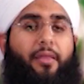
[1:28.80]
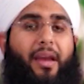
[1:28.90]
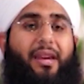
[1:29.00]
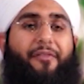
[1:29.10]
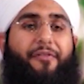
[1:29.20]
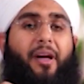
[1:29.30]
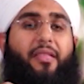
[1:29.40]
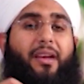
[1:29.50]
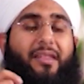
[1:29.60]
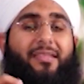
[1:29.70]
Then he
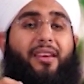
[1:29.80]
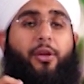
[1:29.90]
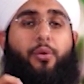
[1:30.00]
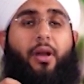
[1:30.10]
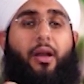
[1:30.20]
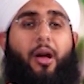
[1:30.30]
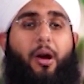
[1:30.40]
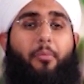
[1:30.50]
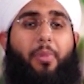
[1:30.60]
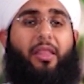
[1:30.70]
further continued,
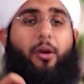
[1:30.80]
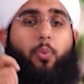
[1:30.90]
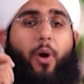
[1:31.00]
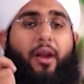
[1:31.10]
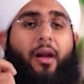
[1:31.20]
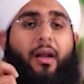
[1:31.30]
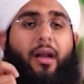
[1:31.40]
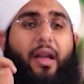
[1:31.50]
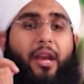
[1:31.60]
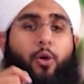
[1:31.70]
"By the one
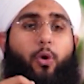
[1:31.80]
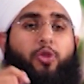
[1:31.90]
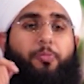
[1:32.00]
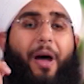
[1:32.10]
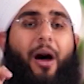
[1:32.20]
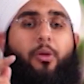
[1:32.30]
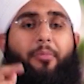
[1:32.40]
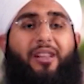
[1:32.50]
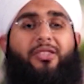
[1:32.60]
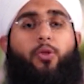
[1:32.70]
in whose power
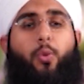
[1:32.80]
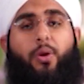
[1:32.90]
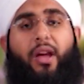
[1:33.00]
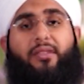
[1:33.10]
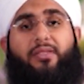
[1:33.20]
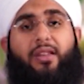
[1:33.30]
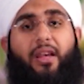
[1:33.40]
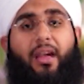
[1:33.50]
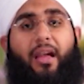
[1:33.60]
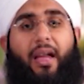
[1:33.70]
my soul is,
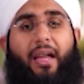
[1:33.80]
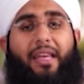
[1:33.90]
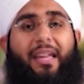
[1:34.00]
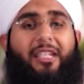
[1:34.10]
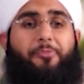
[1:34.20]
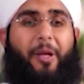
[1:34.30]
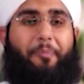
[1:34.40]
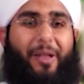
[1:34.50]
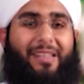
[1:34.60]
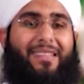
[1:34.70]
he has
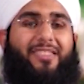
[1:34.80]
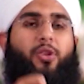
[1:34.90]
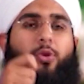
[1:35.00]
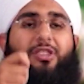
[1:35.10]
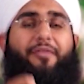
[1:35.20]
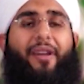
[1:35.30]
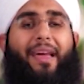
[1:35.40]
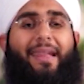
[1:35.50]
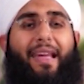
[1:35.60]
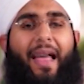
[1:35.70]
been beaten so
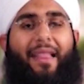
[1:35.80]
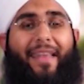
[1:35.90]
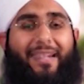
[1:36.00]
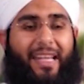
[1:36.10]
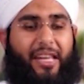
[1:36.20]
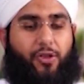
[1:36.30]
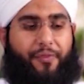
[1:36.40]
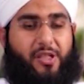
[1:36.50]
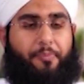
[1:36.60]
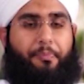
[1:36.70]
severely that each
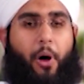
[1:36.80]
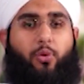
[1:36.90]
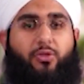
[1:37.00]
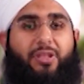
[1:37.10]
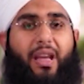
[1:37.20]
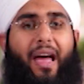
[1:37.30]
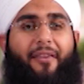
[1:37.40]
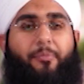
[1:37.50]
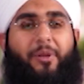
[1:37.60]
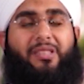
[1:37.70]
of his bones
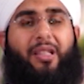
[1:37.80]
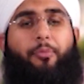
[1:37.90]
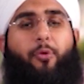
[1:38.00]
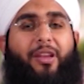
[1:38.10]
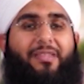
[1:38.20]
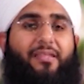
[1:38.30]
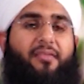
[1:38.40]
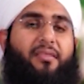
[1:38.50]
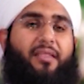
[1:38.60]
have been separated.